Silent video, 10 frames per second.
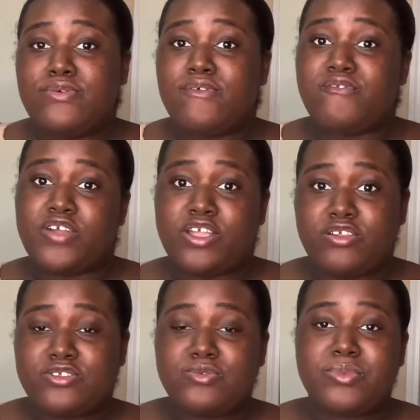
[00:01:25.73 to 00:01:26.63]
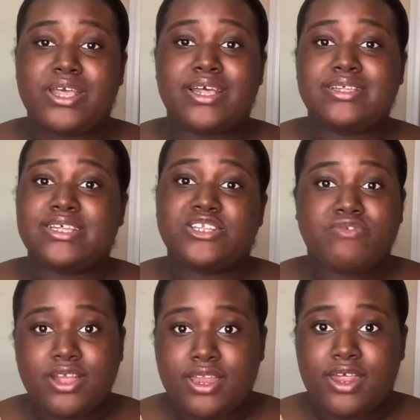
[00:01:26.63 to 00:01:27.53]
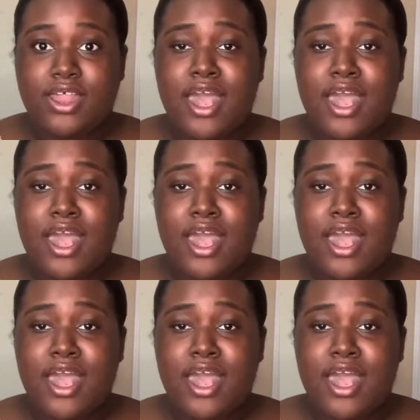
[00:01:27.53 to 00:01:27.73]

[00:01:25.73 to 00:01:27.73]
for YouTube because it's trending.